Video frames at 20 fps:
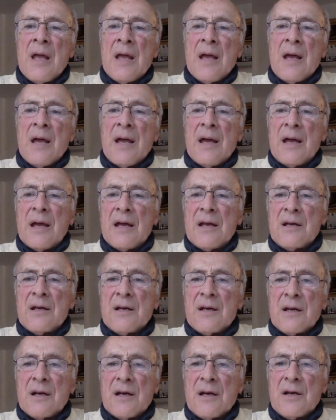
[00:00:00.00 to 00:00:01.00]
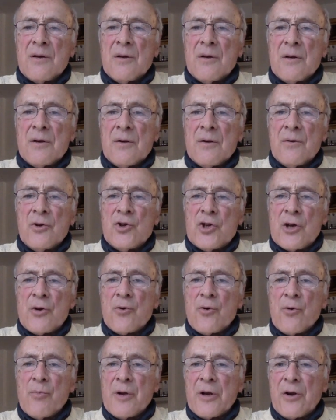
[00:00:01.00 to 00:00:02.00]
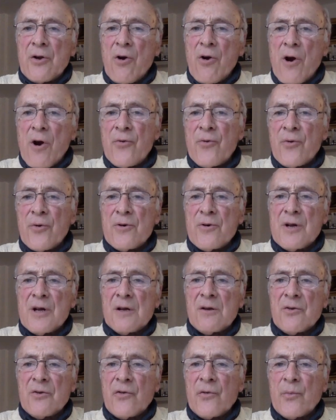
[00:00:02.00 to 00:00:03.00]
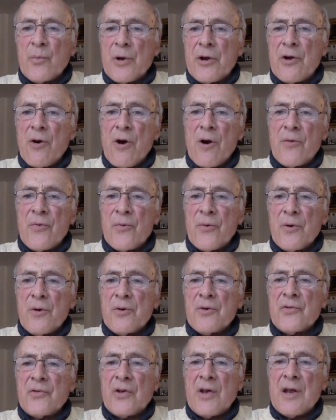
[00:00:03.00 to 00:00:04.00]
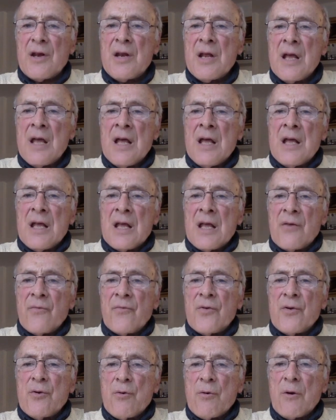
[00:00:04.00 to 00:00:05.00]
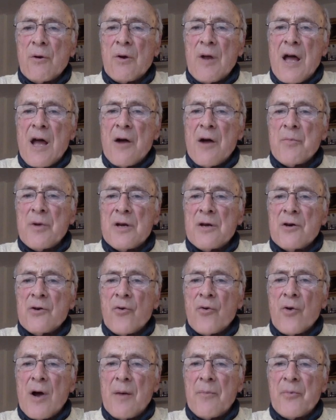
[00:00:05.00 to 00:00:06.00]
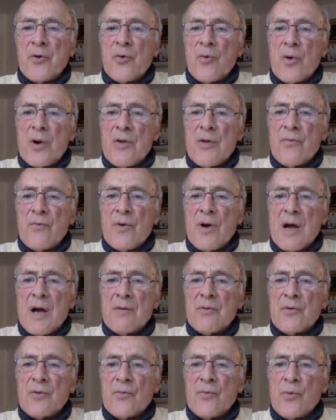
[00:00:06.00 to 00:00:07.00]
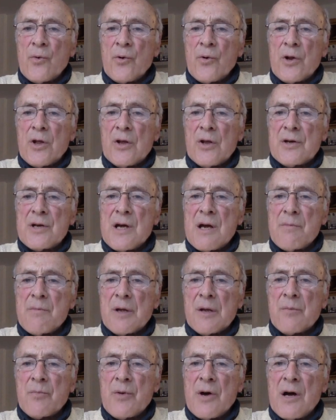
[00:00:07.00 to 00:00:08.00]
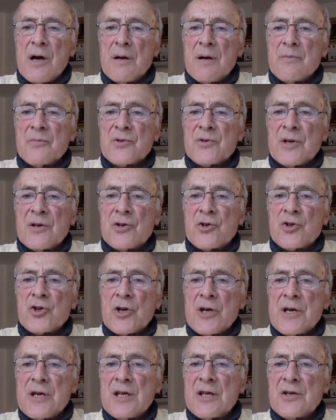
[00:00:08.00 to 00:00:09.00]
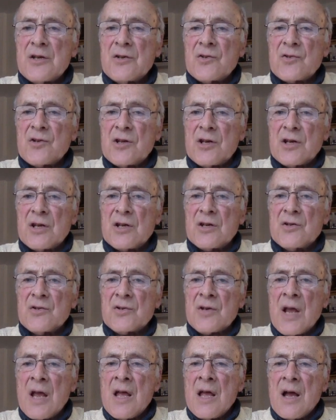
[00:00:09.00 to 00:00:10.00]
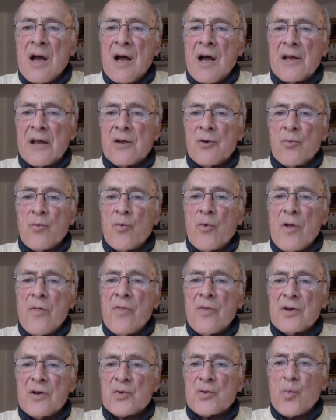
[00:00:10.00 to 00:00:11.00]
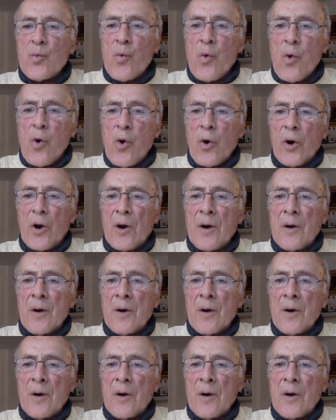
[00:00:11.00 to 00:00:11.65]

And uh, General MacArthur, Douglas MacArthur, said, if you allow me to drop 25 to 40 atomic bombs on Chinese cities, I can win this war.